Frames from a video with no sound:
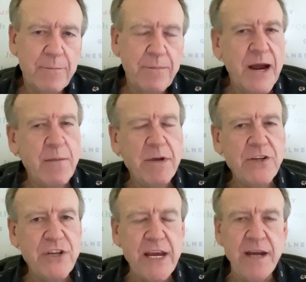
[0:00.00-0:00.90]
primary
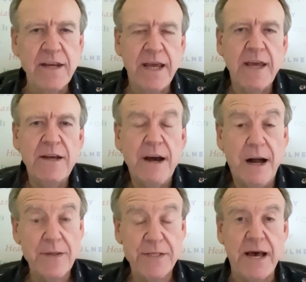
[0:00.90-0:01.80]
gene in
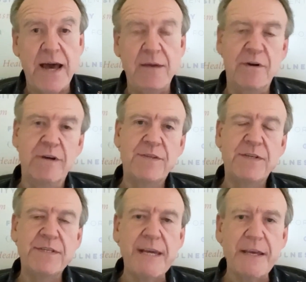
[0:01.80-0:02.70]
Alzheimer's
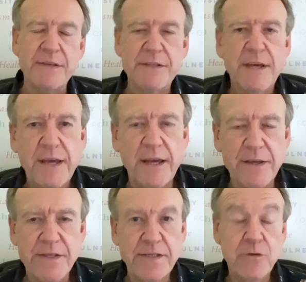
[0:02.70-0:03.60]
disease
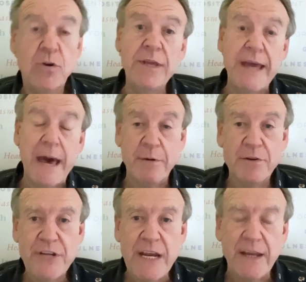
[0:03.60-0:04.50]
is called the
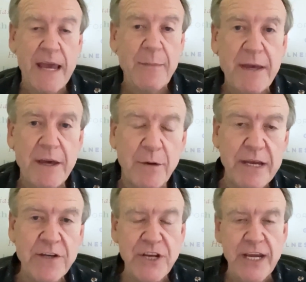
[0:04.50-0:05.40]
ApoGene,
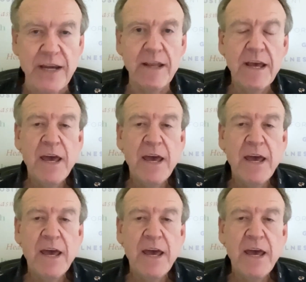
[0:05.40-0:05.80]
APOE gene,